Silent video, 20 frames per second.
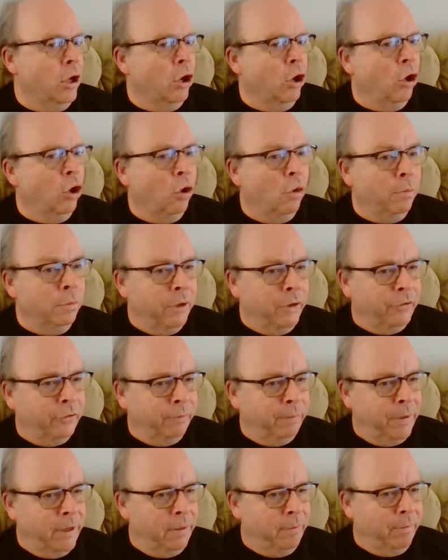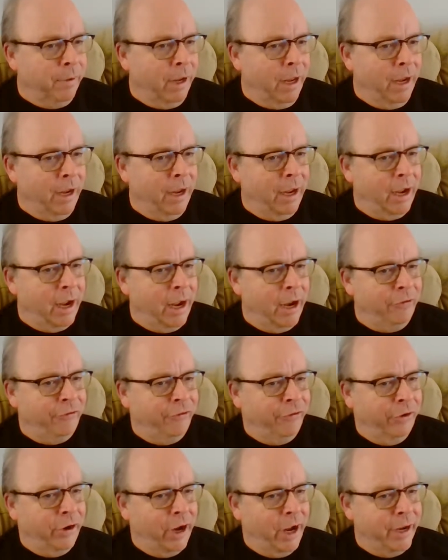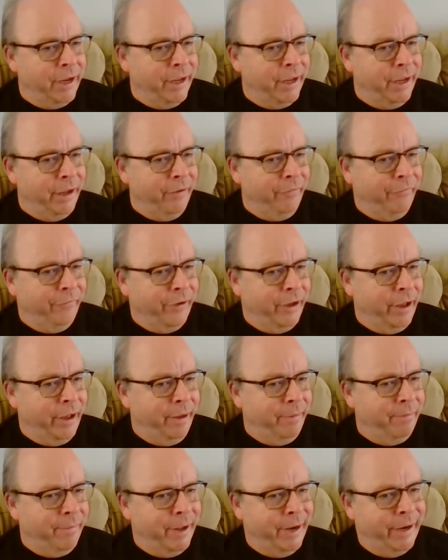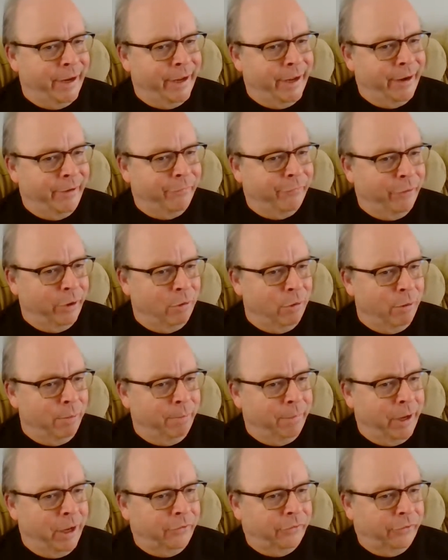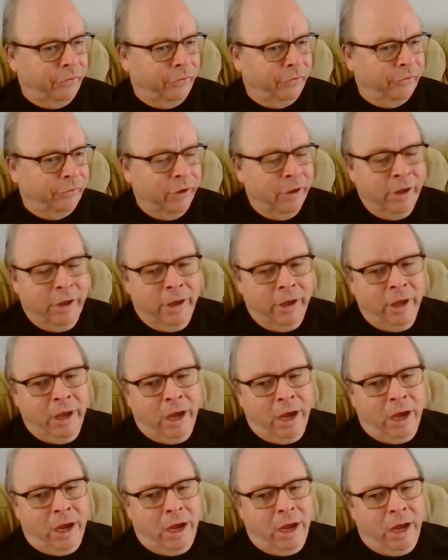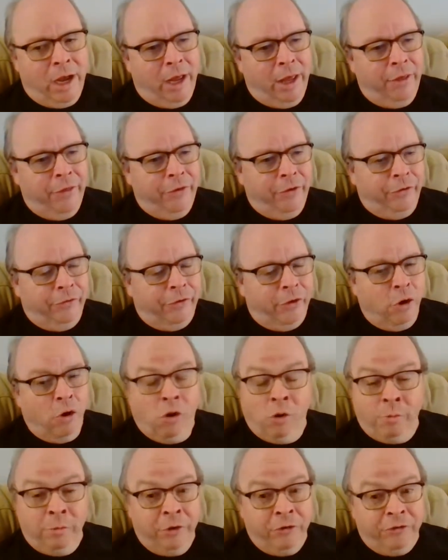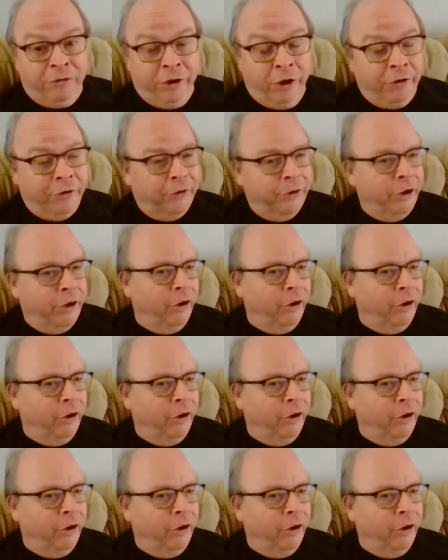homeless people. I give money on a frequent basis. There's a homeless shelter